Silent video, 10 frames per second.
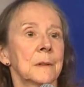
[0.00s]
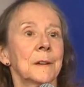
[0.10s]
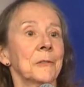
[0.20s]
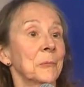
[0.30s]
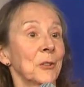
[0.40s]

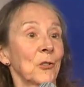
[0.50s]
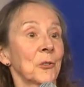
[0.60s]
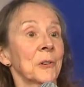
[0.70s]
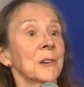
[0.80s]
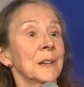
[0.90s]
governments
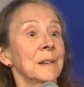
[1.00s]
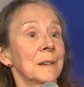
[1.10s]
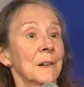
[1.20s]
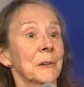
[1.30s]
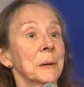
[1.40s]
certainly
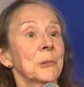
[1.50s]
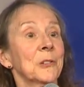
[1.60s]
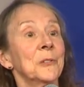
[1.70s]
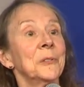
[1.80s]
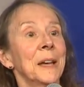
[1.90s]
are able
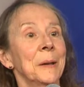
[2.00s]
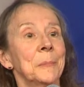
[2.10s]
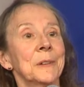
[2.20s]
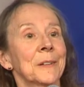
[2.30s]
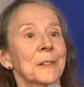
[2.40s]
to do that
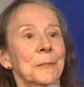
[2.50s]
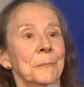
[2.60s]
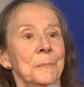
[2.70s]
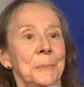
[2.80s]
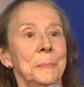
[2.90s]
because
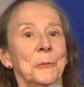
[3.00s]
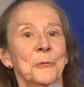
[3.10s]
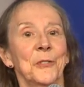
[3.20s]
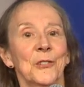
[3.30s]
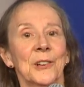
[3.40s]
people
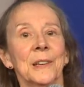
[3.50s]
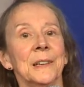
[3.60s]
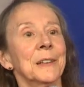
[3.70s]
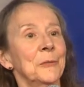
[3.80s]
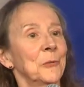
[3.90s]
physically
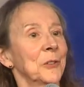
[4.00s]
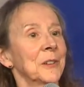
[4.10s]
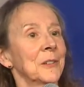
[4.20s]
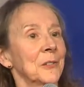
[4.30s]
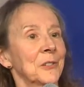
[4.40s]
live
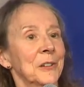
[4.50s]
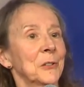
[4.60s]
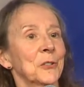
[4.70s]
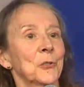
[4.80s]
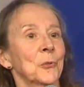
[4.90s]
within their
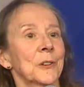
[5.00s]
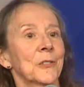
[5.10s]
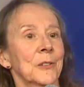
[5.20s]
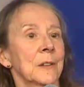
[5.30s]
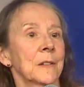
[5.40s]

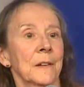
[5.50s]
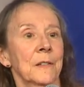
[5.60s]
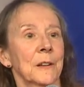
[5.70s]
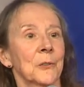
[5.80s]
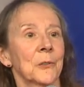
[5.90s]
territories. And as I
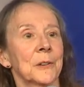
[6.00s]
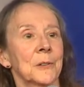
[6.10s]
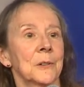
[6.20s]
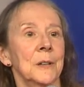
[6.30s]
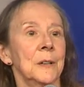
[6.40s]
said
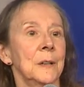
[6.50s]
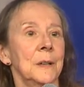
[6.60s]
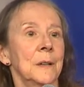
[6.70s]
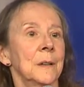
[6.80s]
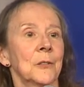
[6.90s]
earlier,
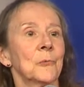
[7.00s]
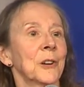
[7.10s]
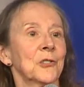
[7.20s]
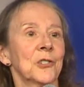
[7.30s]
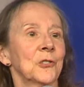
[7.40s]

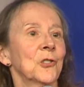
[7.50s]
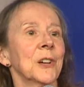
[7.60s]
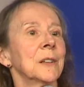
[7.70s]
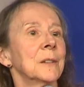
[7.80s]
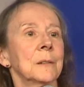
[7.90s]
Russia,
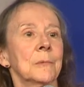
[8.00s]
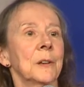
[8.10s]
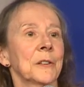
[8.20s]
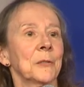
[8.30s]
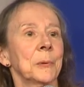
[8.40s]
China,
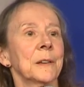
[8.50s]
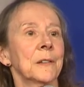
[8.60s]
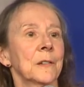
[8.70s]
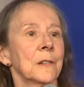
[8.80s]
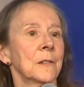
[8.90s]
lots of
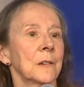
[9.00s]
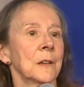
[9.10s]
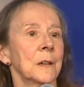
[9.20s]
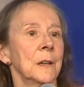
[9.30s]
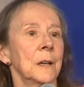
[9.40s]
places
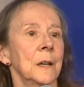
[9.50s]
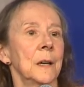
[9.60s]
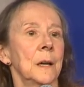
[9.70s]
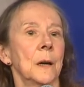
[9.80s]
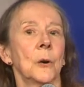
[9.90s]

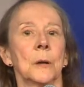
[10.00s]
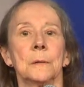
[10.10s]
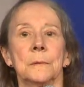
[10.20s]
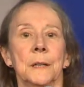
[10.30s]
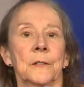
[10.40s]
are
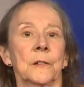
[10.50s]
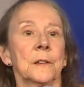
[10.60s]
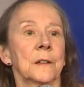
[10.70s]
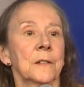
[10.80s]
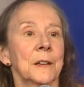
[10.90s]

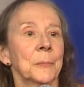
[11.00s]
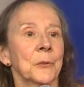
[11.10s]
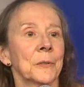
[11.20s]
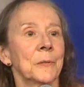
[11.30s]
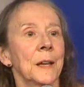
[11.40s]
excellent
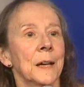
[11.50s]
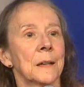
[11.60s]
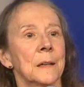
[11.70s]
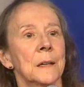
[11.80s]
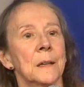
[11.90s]
examples of that.
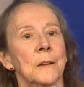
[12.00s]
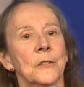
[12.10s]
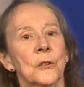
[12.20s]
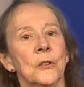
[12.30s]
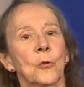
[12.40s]

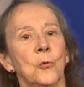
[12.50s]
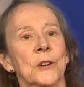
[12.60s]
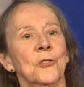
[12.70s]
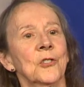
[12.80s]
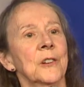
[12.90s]
So the
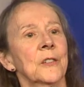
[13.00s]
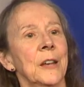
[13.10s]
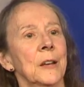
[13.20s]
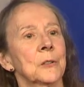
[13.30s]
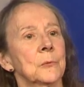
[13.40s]
question is
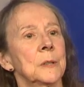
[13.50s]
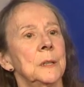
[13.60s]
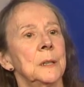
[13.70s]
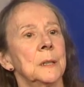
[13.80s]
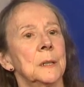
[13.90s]
how do
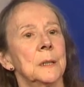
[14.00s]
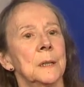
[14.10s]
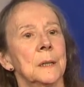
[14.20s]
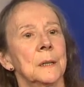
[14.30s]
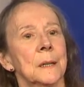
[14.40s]
we,
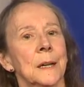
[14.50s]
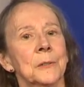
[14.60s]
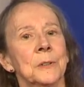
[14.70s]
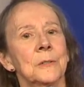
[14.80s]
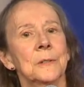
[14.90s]
how
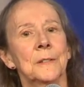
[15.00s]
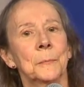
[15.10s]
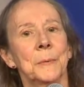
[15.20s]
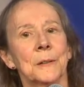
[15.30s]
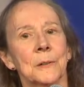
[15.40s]
do, we do this
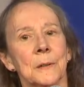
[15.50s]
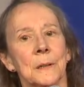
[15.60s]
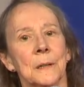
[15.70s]
better?